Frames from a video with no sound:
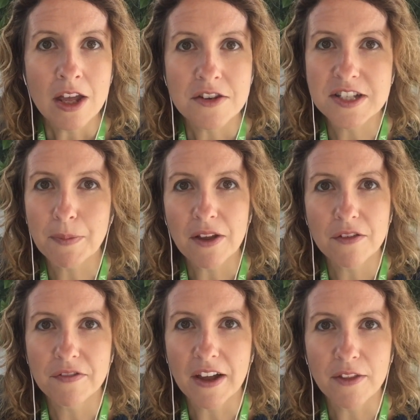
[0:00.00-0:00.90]
Despite
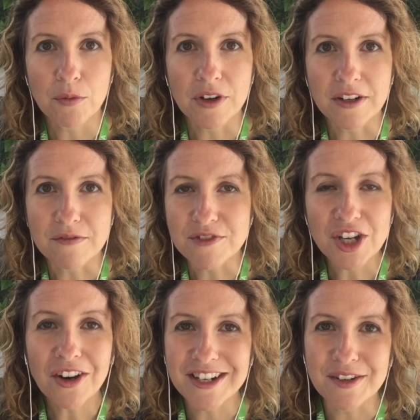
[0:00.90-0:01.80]
the fact that we're in
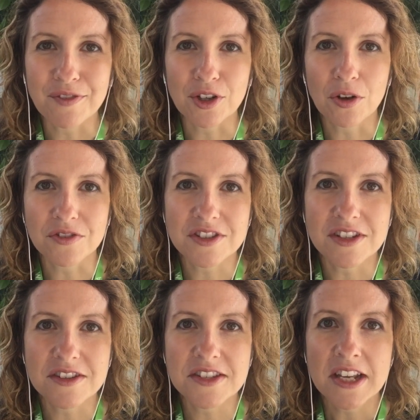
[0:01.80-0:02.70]
entirely different
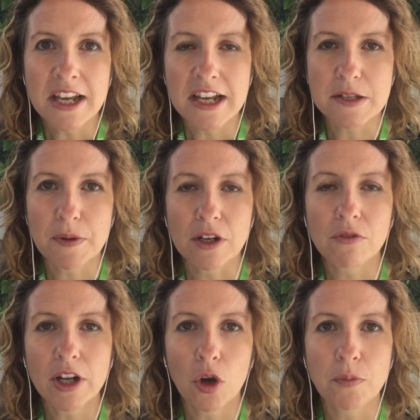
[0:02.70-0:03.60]
continents, it's been a
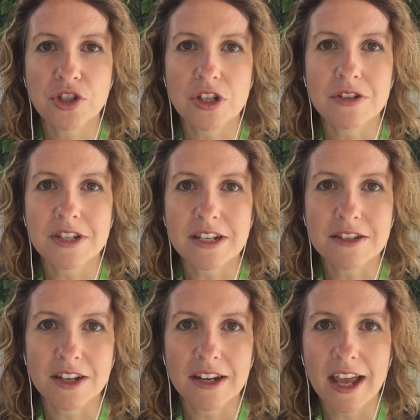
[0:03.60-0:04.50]
great opportunity
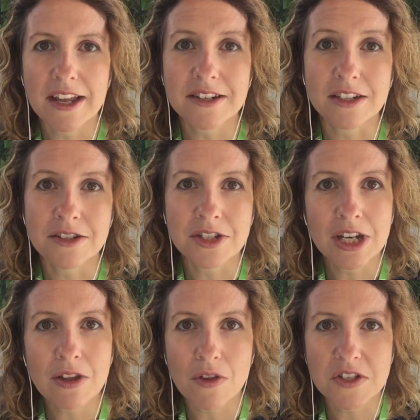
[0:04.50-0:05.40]
to connect and
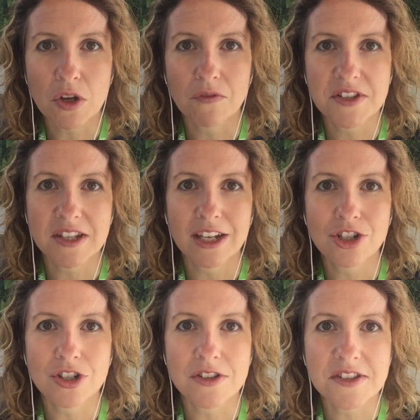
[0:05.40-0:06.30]
continue those
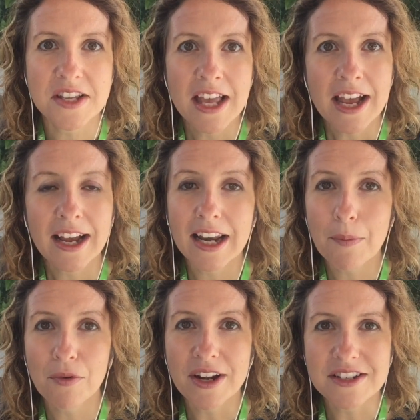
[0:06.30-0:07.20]
conversations,
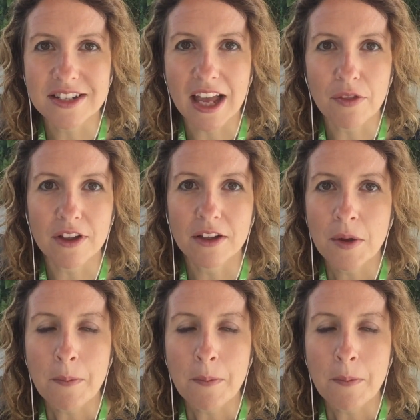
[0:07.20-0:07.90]
collaborate together,